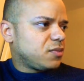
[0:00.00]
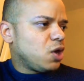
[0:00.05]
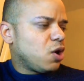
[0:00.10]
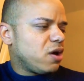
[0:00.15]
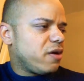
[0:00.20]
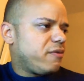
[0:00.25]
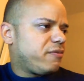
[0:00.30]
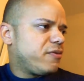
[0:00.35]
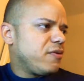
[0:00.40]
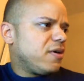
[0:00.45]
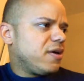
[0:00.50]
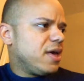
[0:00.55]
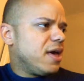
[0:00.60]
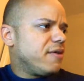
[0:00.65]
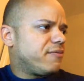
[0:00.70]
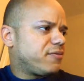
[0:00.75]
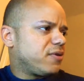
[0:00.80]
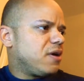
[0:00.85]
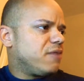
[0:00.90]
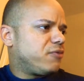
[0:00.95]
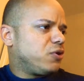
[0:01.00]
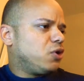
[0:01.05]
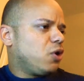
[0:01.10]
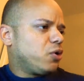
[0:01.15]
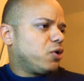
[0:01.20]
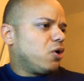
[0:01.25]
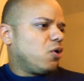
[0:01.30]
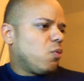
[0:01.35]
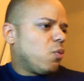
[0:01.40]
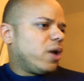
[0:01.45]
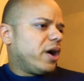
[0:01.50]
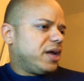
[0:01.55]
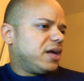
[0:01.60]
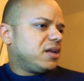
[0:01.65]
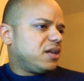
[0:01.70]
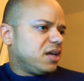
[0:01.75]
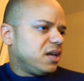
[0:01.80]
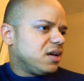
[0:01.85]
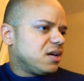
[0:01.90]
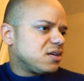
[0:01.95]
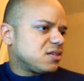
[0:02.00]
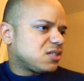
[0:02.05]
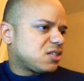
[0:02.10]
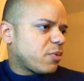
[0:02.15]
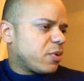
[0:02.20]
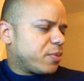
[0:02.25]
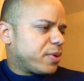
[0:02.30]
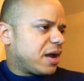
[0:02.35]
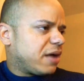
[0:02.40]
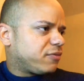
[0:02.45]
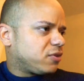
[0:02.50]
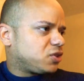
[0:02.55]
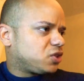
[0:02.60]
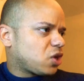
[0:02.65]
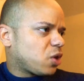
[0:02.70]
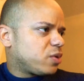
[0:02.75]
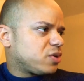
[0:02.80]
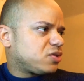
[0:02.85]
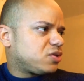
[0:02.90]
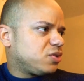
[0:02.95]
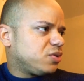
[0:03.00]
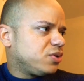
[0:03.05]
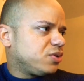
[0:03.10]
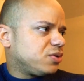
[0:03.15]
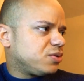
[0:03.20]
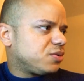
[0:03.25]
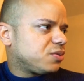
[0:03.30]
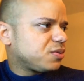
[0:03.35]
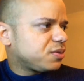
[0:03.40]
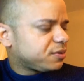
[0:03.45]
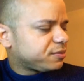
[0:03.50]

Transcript: if you don't know what it is, someone would have to show it to you.